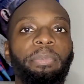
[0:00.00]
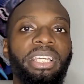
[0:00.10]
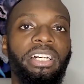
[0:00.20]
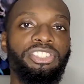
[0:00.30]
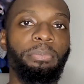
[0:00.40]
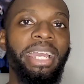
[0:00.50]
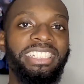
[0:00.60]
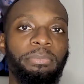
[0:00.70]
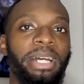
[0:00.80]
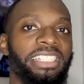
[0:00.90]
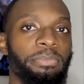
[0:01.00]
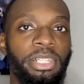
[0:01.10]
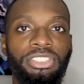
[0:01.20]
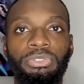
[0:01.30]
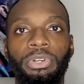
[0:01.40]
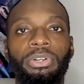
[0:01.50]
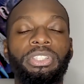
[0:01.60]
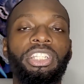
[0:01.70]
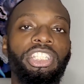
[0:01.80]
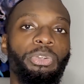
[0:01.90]
because you're maximizing muscle
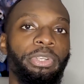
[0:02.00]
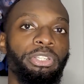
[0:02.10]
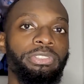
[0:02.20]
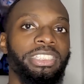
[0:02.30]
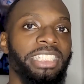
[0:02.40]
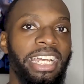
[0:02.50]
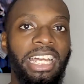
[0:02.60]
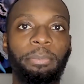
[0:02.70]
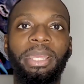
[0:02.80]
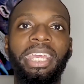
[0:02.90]
growth, you're reducing time,